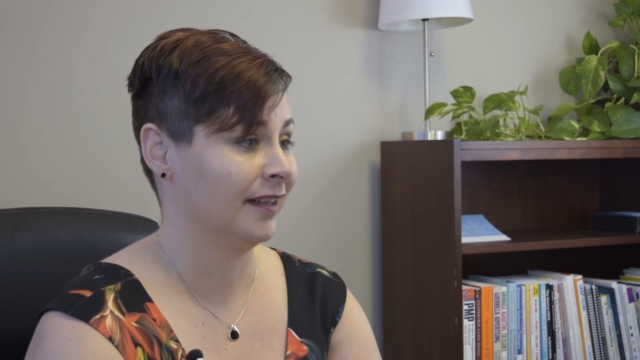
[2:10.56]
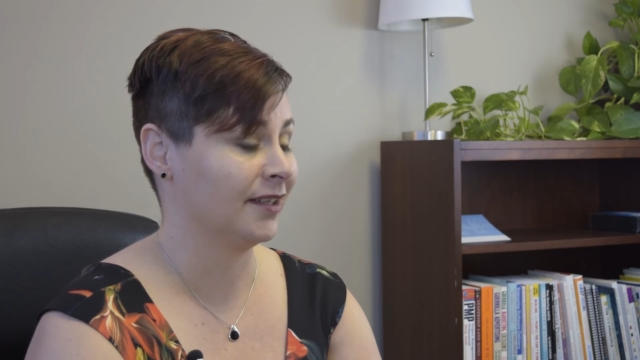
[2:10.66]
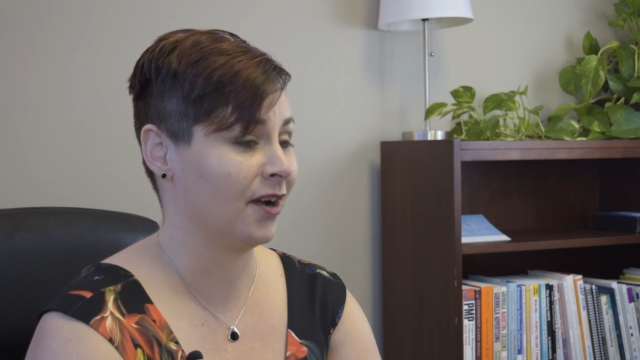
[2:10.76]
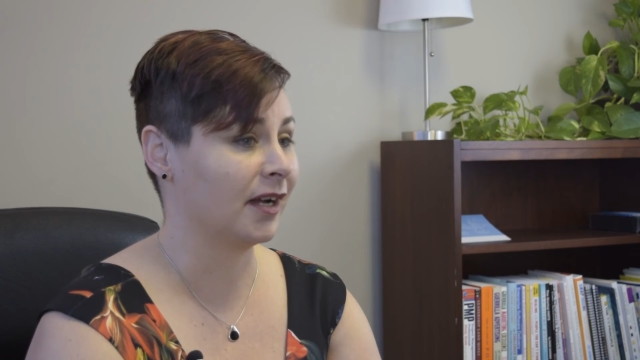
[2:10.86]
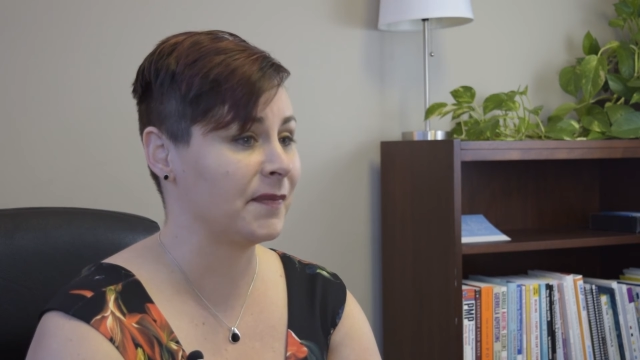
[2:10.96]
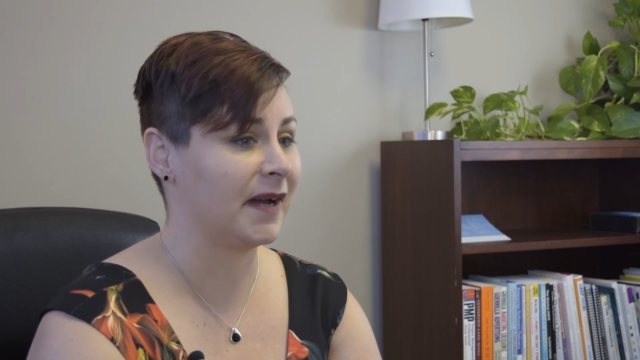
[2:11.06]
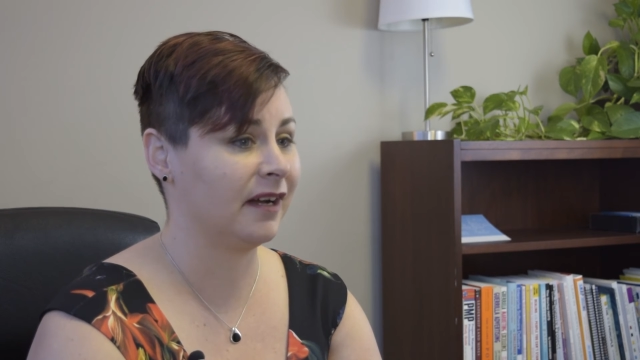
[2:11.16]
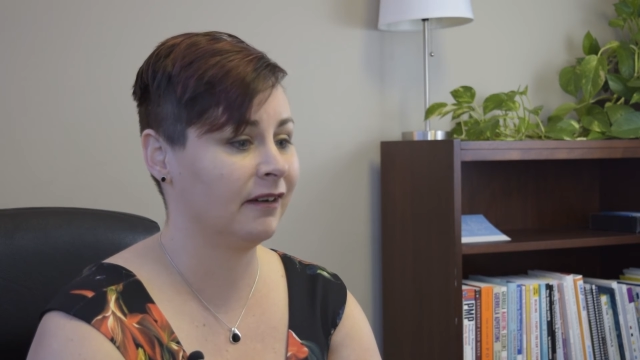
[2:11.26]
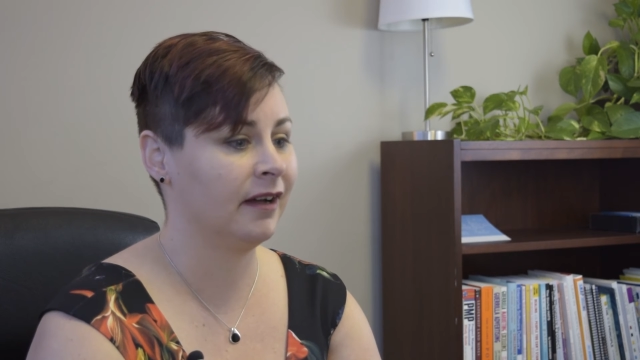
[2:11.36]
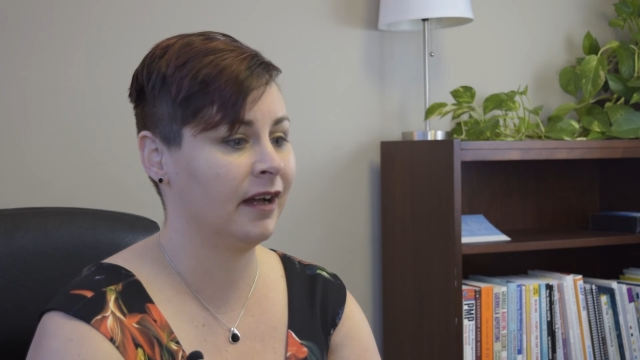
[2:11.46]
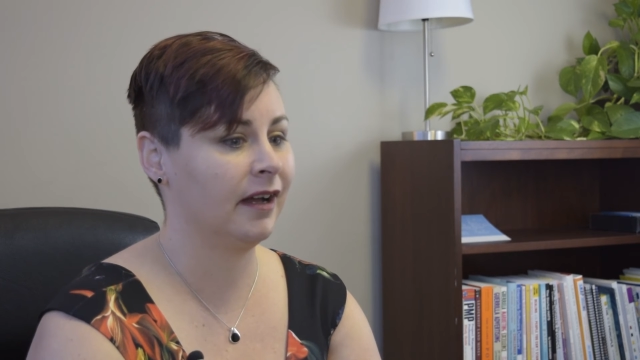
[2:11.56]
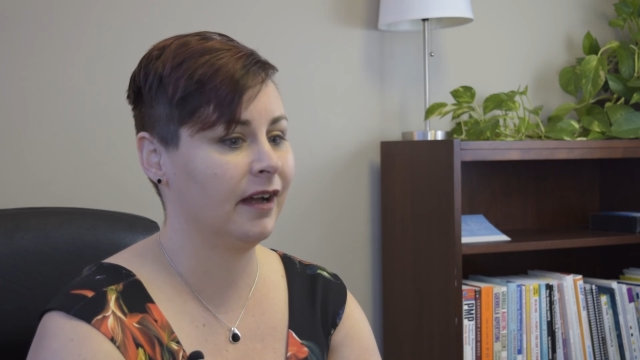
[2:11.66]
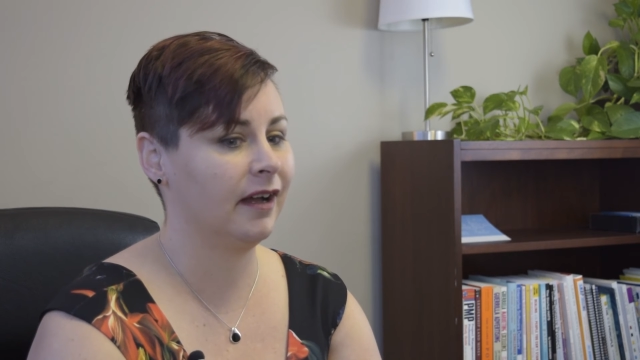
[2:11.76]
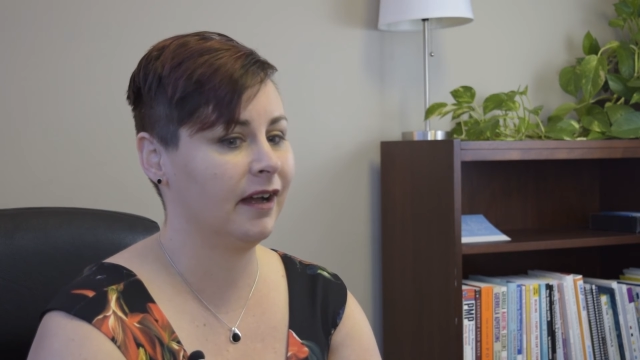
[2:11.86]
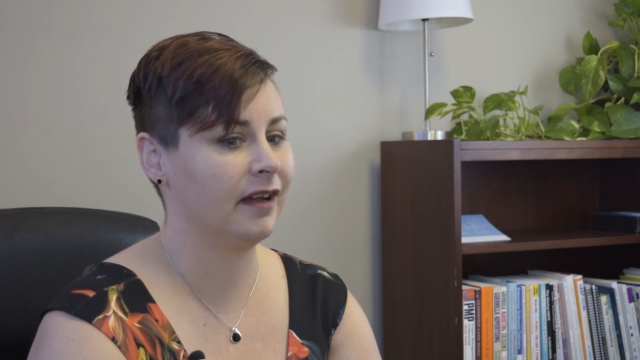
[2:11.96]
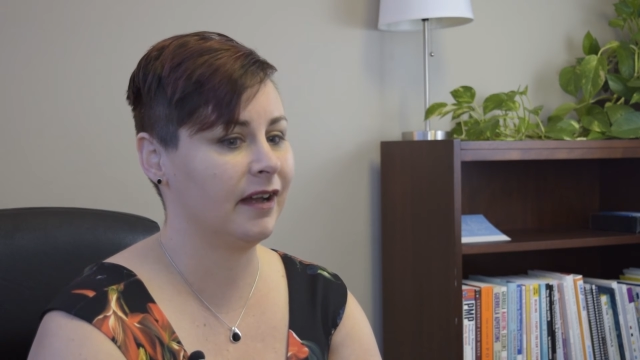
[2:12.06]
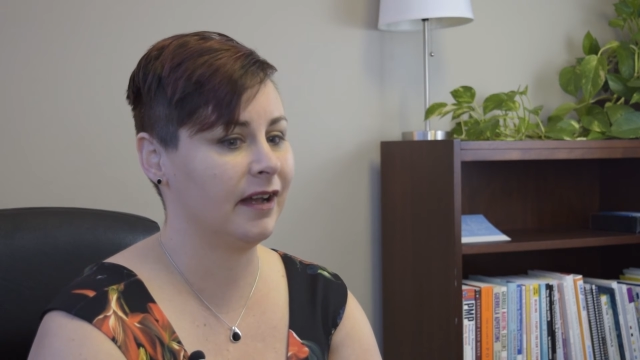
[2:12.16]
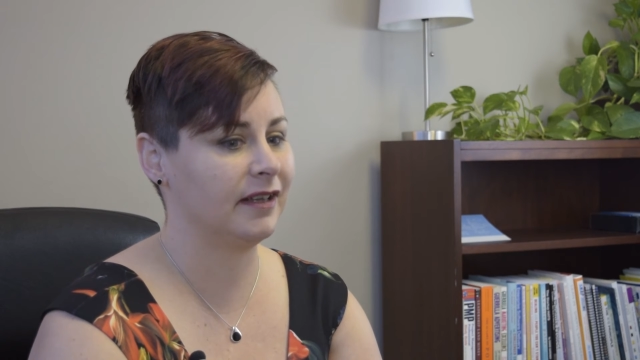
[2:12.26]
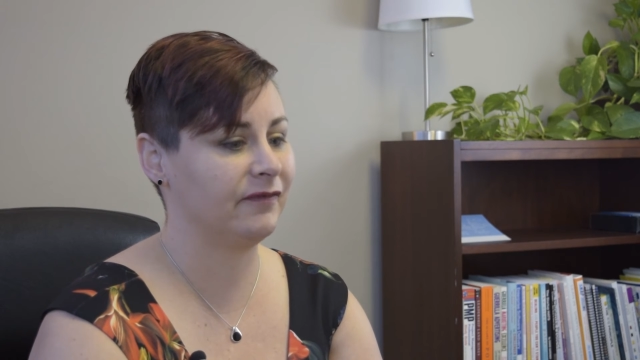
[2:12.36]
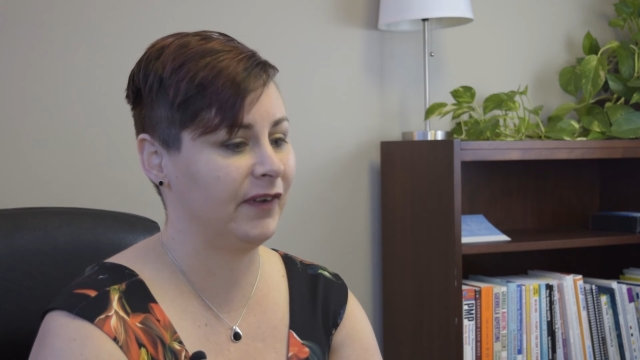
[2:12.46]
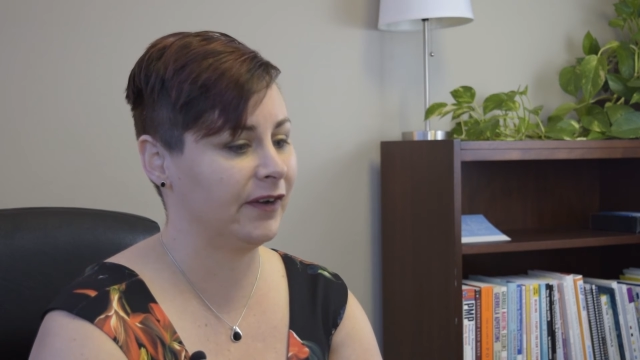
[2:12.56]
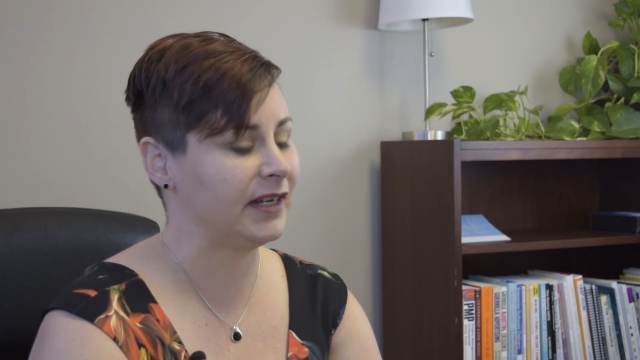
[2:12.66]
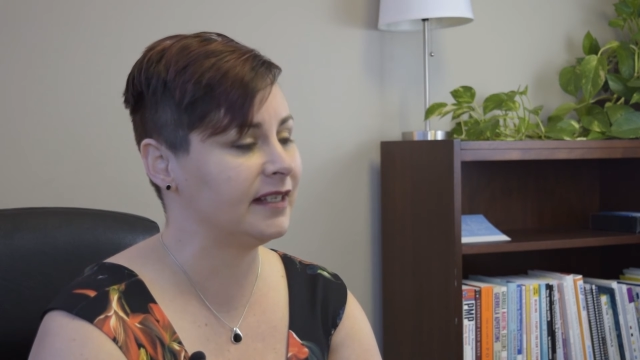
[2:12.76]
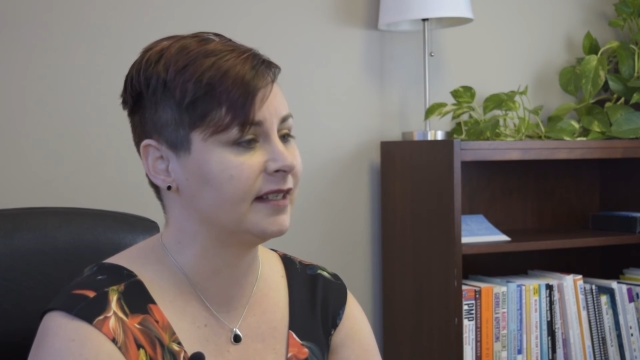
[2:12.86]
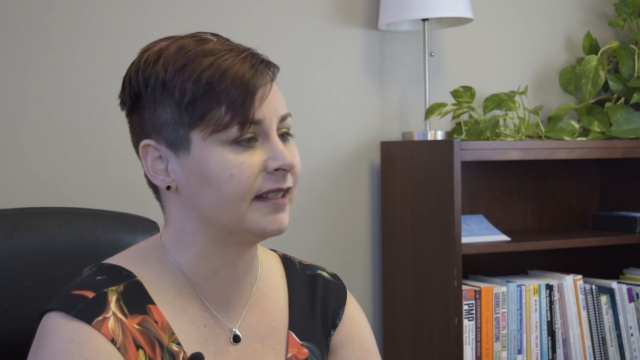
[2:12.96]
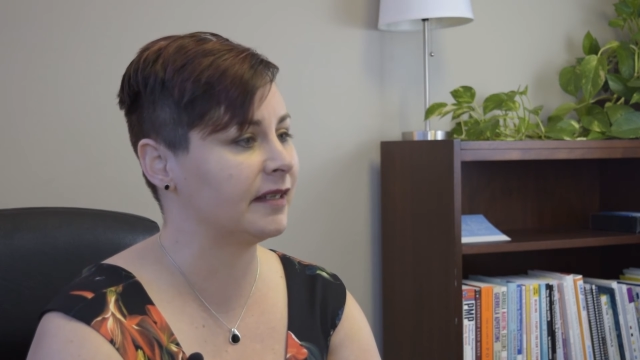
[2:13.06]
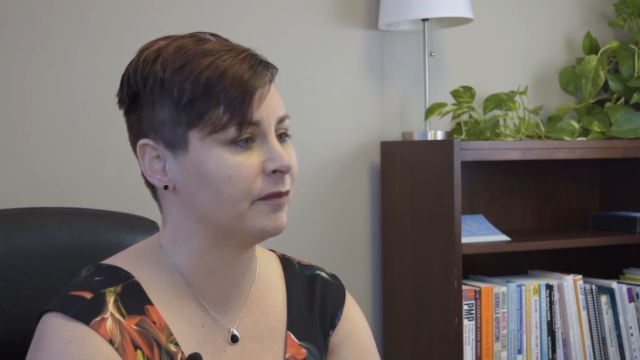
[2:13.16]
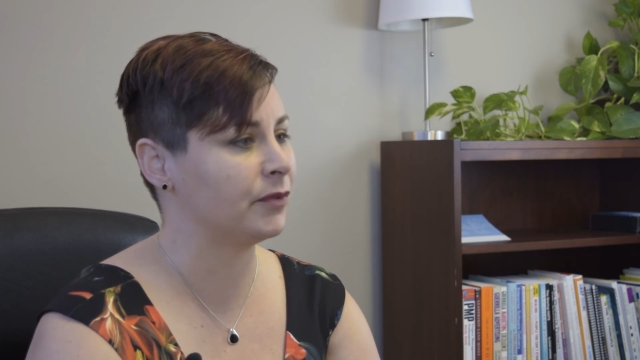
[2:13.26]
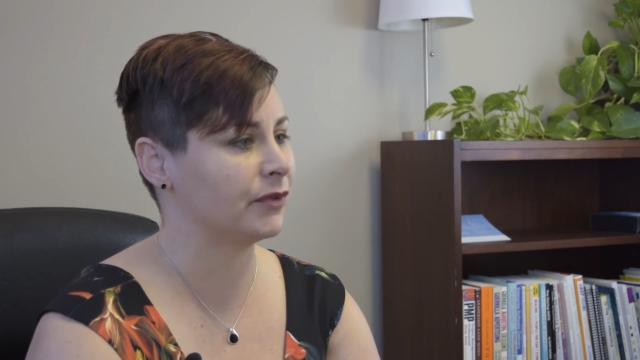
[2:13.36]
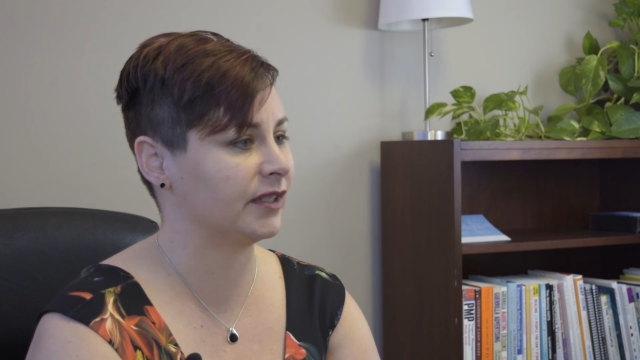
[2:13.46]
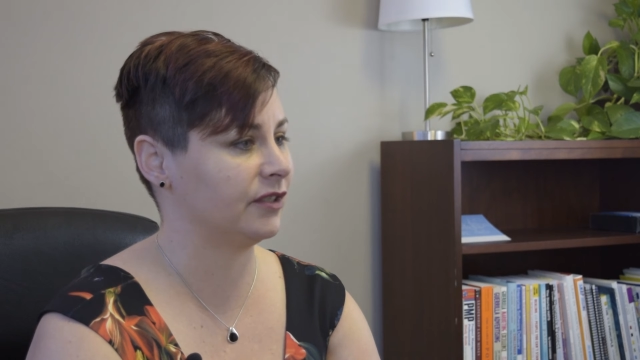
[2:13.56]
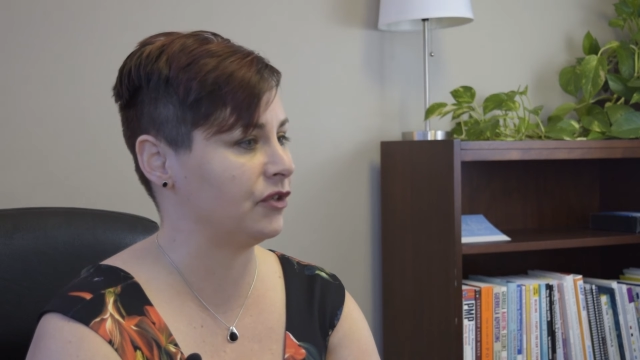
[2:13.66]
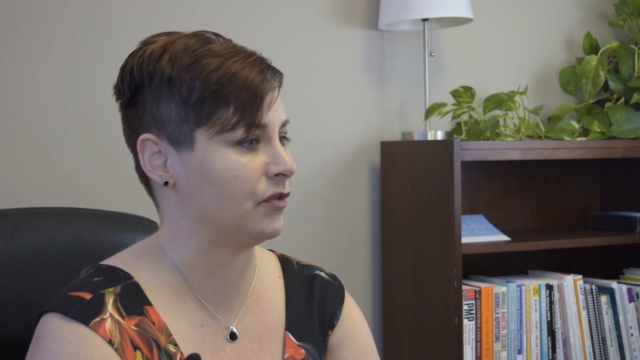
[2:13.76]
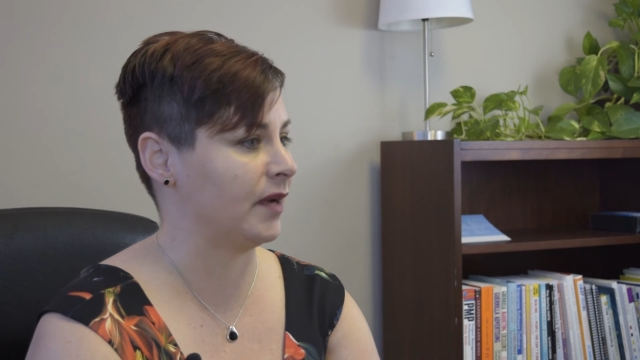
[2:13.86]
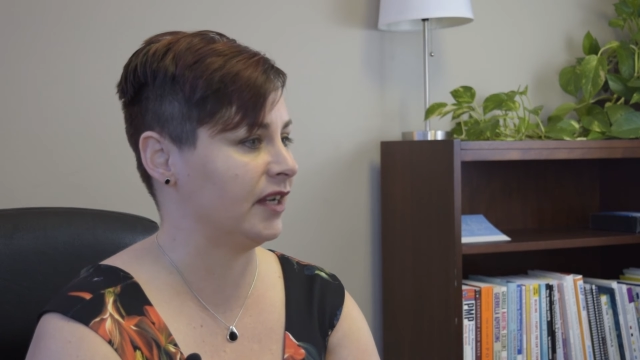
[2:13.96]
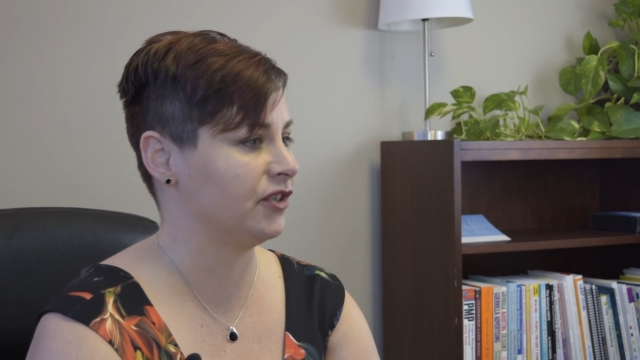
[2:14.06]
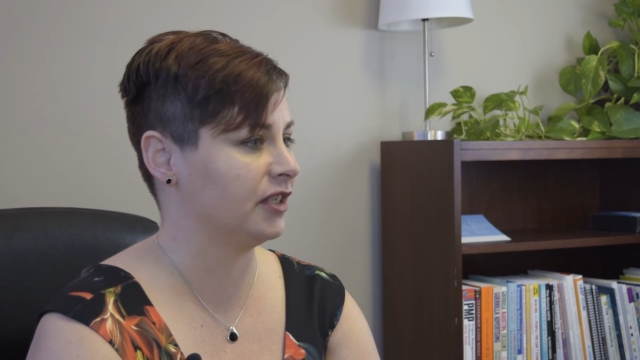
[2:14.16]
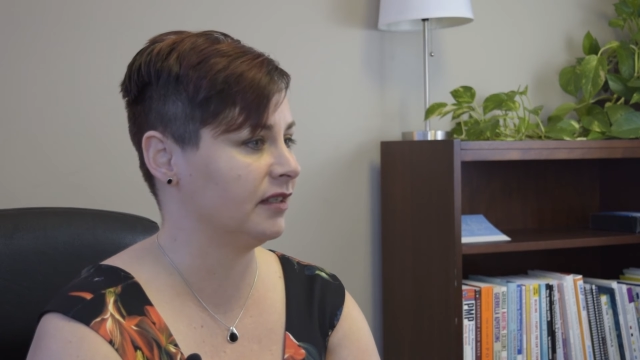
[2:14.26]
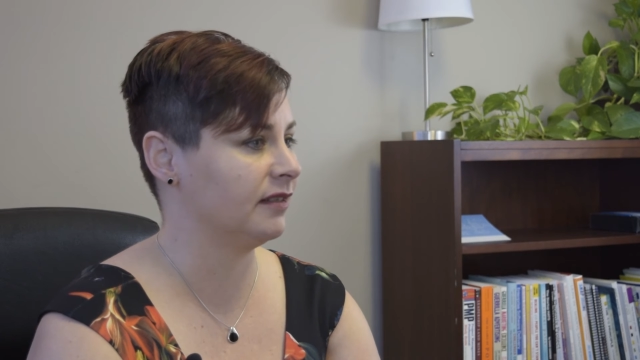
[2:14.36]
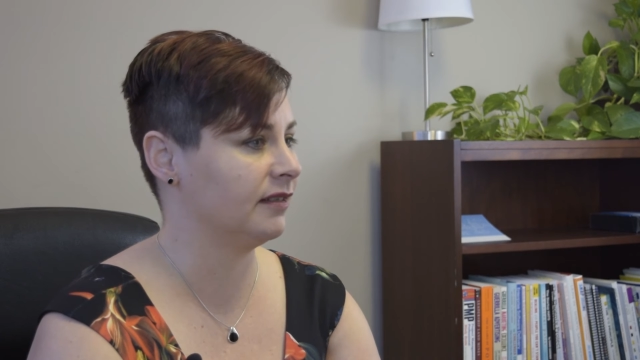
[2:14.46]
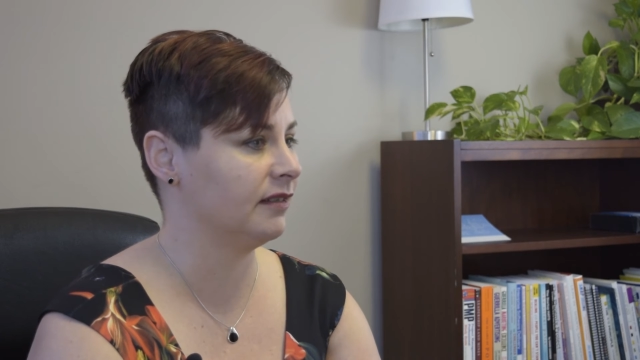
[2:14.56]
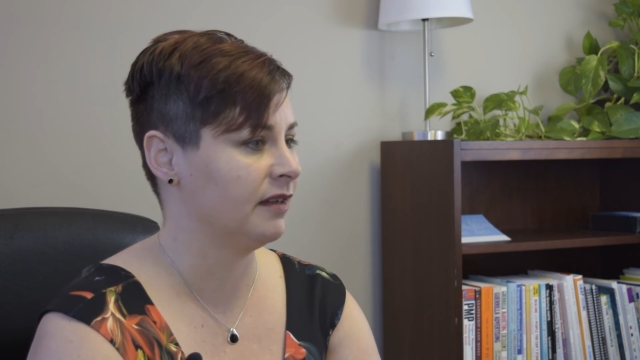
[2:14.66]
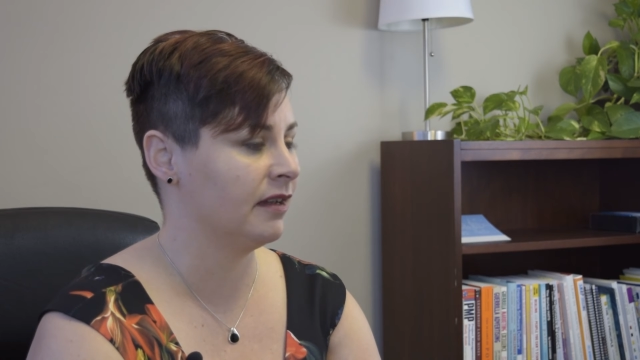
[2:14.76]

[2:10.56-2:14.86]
Talk about very simple situations